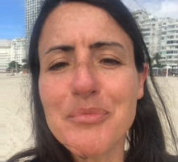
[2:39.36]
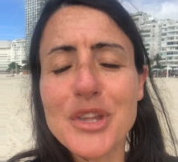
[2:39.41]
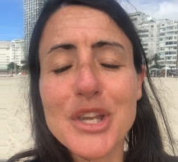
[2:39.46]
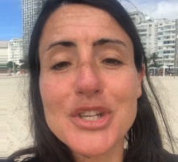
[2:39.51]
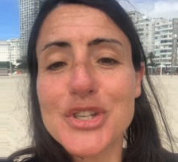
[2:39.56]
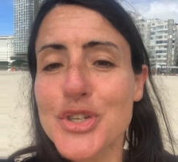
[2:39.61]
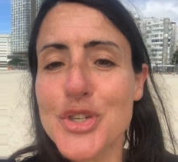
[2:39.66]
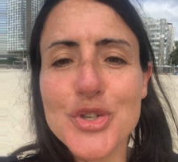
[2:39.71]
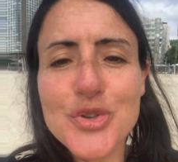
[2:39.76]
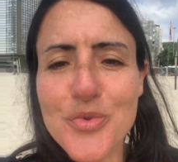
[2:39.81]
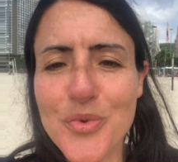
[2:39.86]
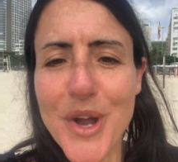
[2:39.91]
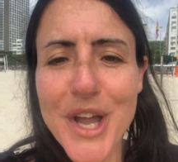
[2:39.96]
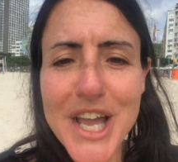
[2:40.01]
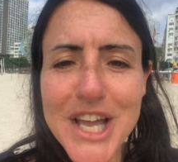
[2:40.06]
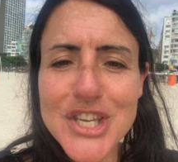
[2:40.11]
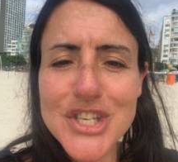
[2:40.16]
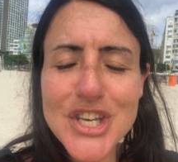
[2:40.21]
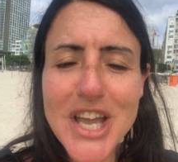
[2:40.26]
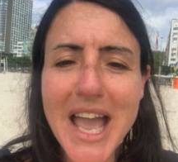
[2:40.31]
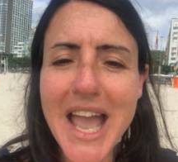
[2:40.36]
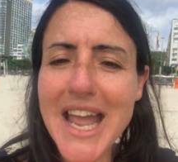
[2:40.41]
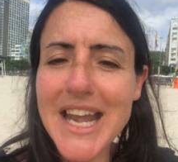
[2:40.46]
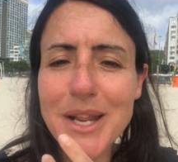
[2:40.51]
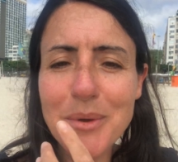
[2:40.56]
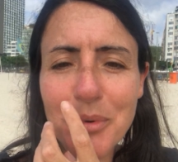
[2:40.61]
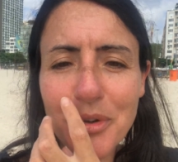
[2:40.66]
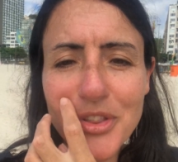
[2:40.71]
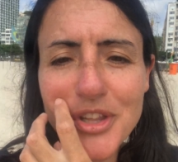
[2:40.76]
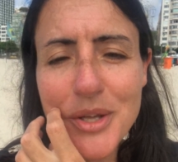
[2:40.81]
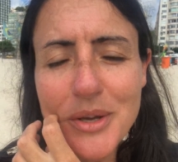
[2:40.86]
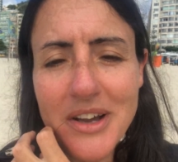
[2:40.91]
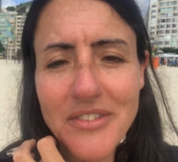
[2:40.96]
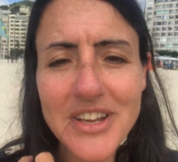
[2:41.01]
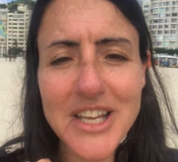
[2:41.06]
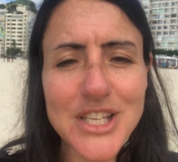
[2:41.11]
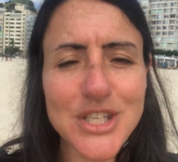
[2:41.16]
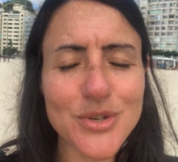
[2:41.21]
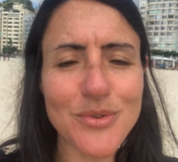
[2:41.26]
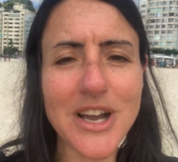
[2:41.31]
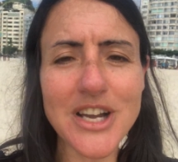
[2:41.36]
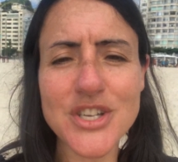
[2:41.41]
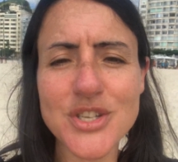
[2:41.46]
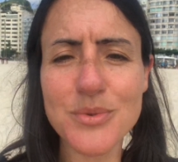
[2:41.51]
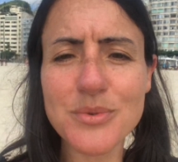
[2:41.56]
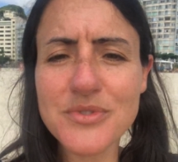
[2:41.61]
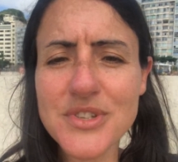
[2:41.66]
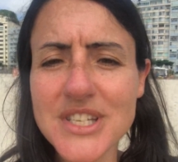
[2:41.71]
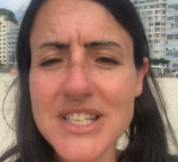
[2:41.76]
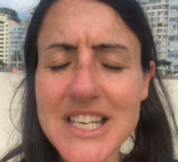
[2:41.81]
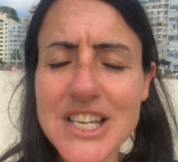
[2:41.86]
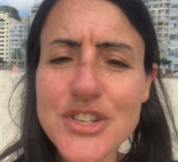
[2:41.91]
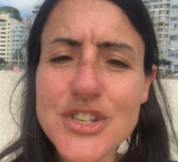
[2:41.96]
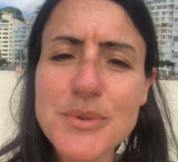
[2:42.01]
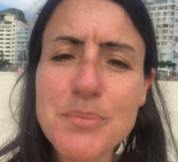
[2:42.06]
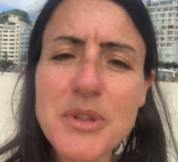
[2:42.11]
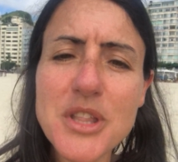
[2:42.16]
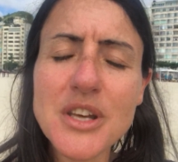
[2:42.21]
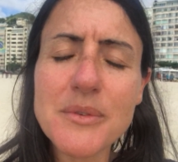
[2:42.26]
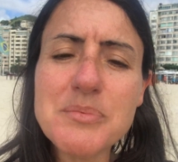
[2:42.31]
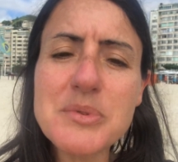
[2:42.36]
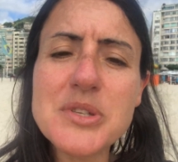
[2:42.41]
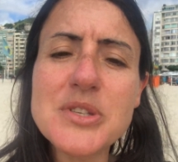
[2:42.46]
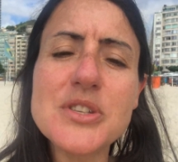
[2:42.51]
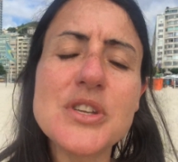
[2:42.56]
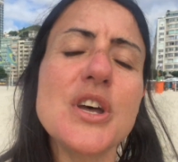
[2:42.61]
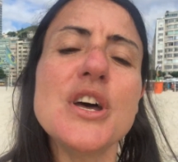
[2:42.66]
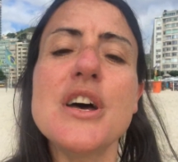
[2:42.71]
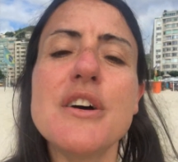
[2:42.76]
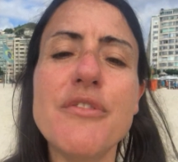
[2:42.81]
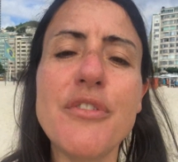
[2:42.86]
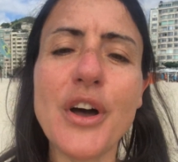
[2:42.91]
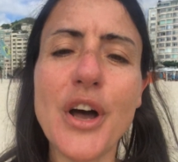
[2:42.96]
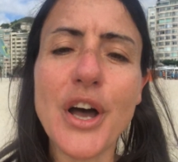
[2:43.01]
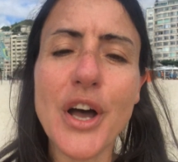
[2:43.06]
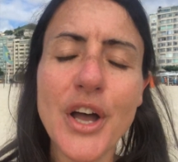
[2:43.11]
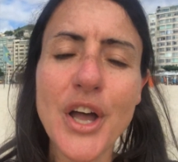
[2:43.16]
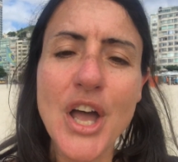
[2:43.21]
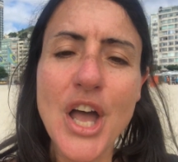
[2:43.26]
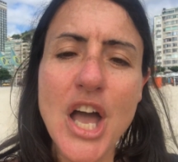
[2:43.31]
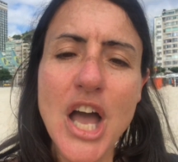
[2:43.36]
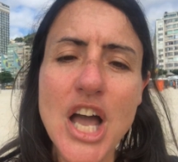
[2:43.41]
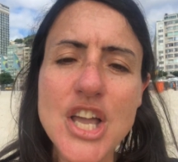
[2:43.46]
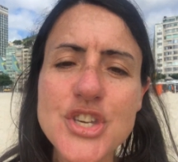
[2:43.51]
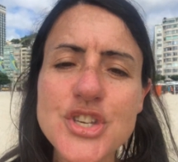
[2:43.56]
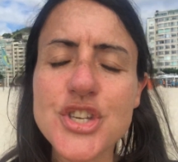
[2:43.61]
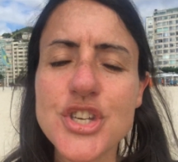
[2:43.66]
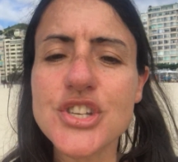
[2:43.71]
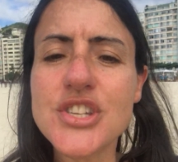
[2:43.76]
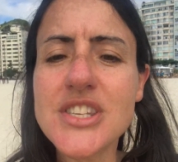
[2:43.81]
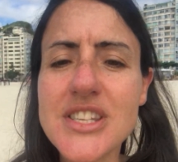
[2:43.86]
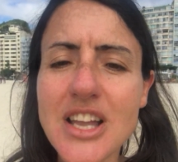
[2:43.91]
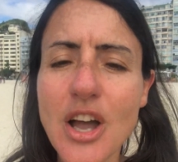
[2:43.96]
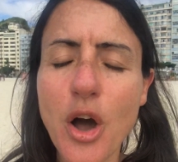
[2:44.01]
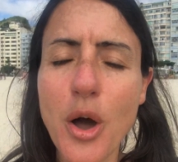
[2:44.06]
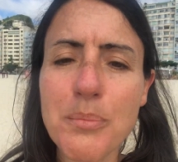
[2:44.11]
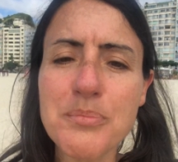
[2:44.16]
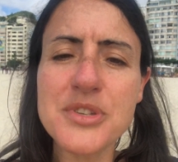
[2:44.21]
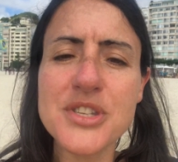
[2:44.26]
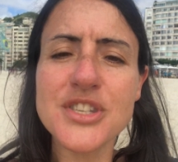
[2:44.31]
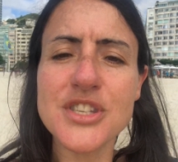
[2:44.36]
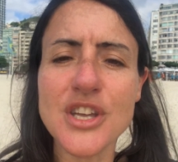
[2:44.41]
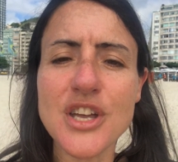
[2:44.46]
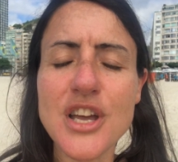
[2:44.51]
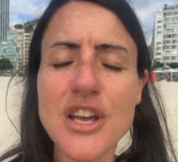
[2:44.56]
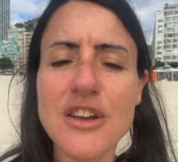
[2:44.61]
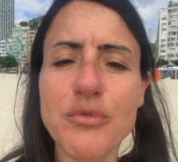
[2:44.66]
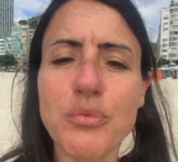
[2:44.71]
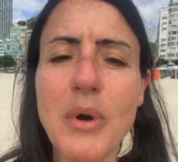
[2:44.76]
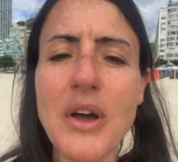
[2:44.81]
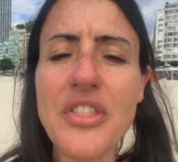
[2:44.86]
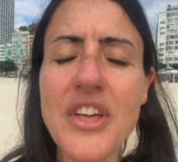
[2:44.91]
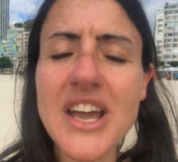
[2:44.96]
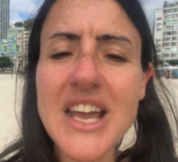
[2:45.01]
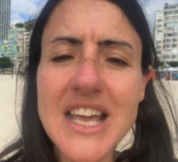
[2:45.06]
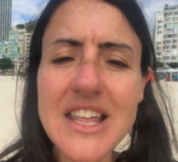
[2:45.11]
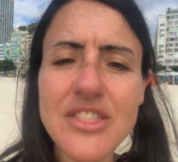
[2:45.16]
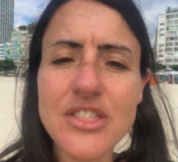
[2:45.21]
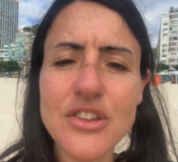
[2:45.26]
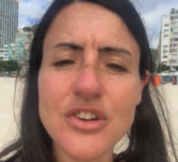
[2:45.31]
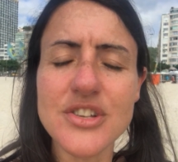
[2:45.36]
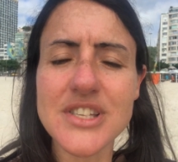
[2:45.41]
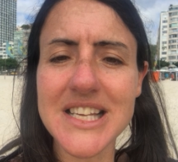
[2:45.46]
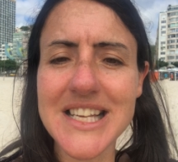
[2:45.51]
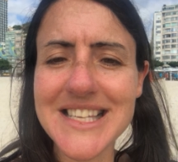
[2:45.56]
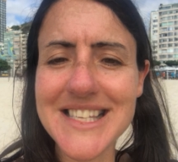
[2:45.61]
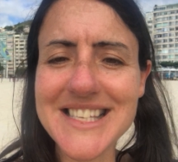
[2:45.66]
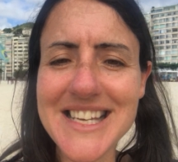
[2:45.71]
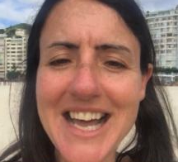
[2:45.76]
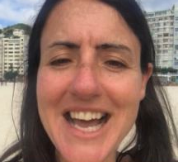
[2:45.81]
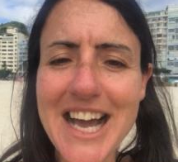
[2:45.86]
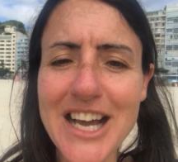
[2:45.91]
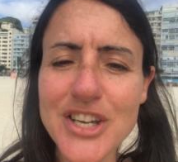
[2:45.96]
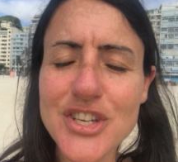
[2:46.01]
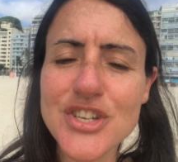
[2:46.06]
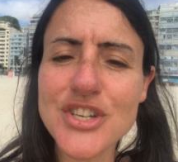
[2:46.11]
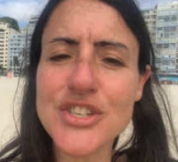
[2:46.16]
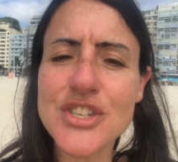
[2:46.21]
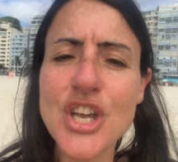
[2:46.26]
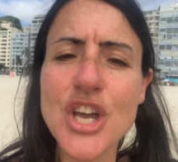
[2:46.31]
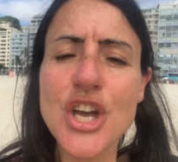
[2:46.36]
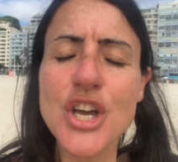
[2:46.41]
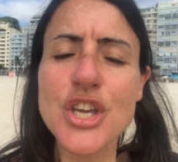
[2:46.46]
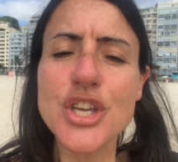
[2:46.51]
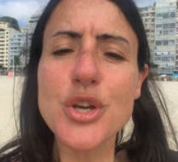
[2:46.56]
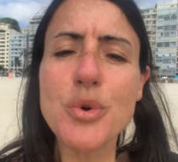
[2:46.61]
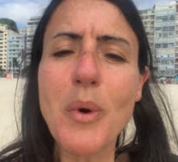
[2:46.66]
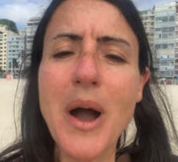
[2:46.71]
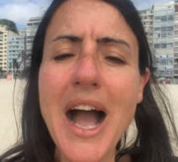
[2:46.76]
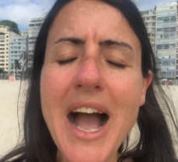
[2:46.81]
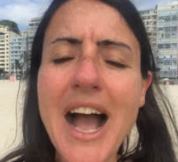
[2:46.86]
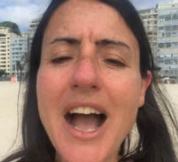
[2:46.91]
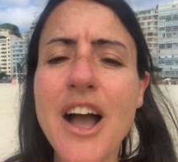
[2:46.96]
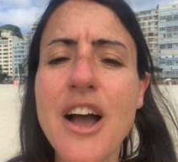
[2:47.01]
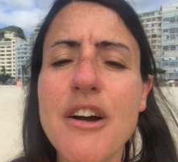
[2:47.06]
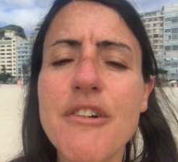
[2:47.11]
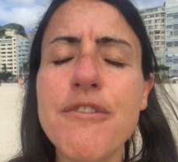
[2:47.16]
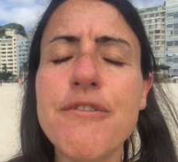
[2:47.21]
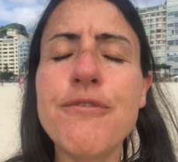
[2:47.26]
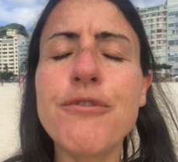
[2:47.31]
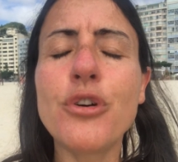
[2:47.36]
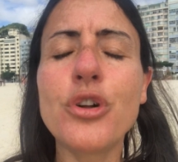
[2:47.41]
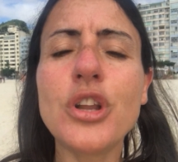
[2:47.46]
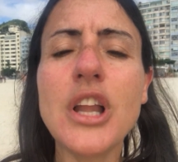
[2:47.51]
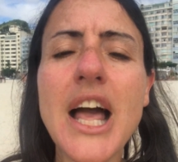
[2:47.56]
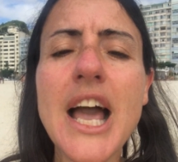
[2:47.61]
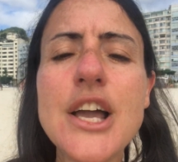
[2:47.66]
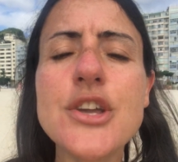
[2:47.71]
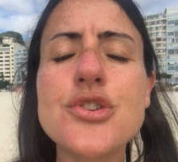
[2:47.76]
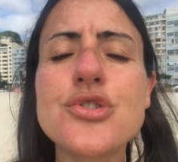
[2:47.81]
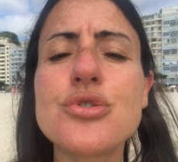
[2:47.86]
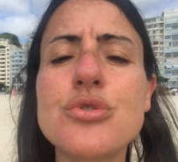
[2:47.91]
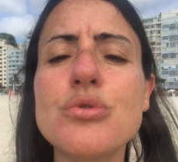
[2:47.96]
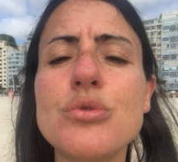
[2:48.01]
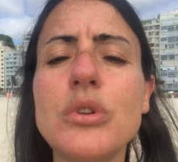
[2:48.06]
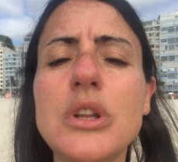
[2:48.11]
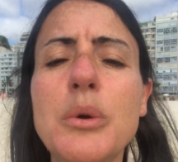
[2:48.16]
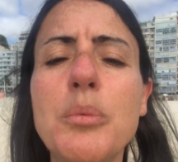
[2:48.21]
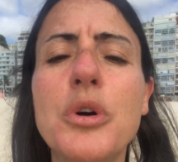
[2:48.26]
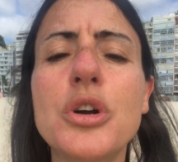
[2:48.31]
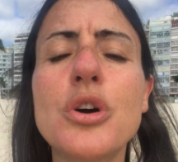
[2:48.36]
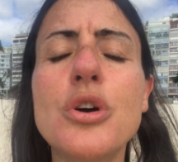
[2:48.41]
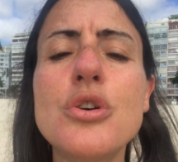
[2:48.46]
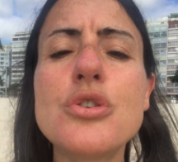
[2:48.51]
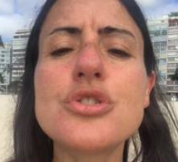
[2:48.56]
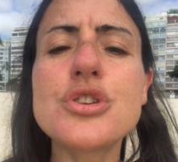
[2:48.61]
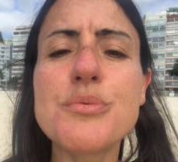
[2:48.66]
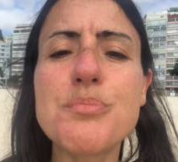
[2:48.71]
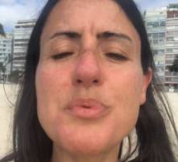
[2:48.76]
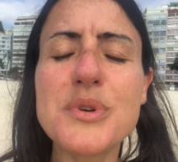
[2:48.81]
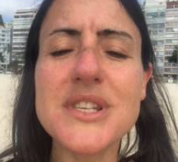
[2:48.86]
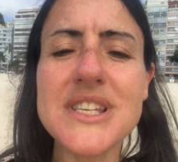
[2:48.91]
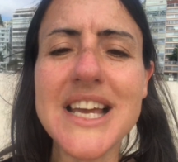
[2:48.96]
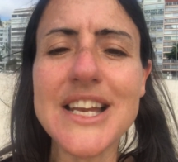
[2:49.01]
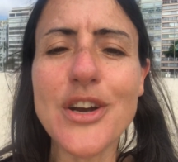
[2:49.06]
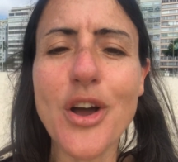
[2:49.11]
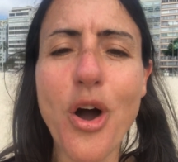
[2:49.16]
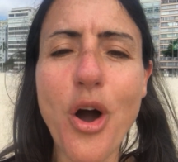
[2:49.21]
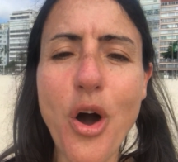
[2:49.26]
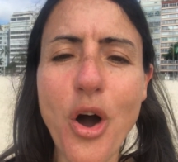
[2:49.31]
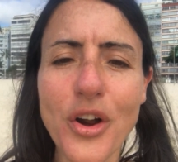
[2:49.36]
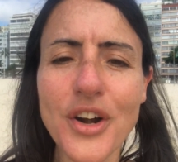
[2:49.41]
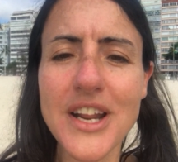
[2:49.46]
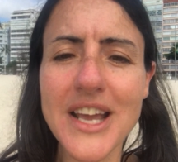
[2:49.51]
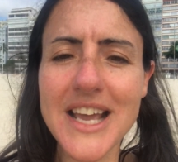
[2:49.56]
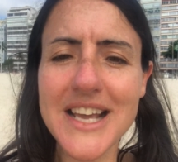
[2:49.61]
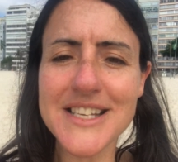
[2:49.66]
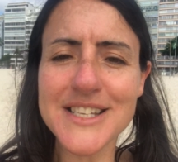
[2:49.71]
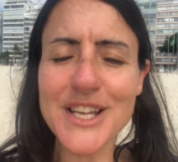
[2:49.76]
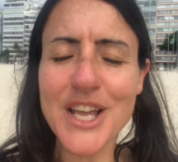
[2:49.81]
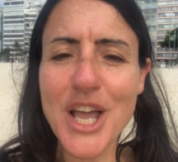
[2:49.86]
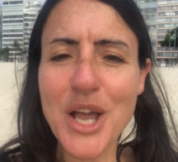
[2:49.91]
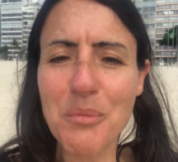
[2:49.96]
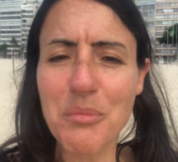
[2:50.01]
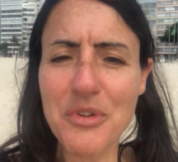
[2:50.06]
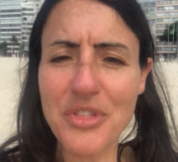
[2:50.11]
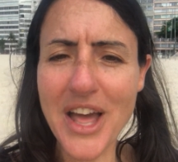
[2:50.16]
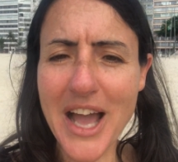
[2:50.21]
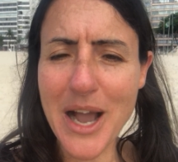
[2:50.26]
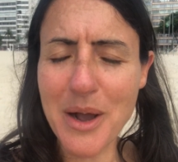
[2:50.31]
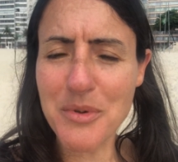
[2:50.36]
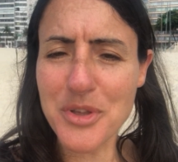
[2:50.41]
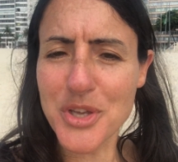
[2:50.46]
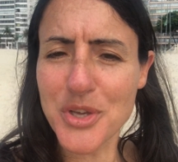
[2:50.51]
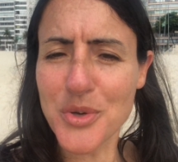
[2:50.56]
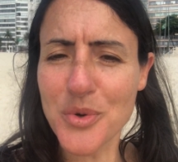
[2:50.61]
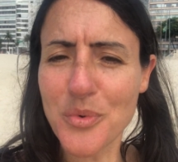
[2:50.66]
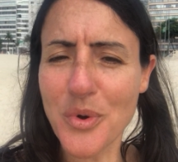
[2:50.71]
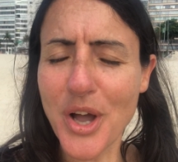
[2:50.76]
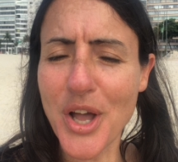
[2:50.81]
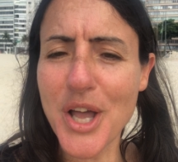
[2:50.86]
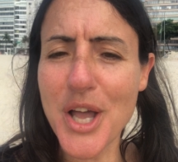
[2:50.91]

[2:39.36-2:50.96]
stranger, anyone that you have interactions with today. Just be the observer and just observe whether in those interactions you are fully, truly 100% honest with how you